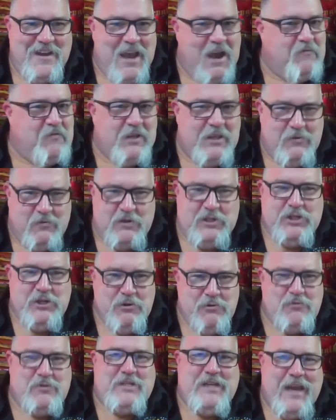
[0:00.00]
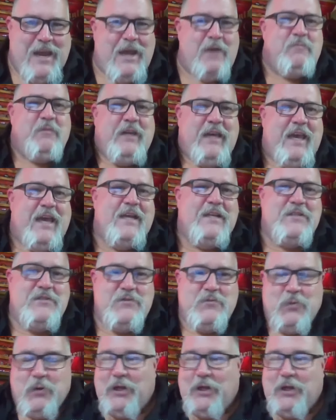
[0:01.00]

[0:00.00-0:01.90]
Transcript: Everything was, you damn kids.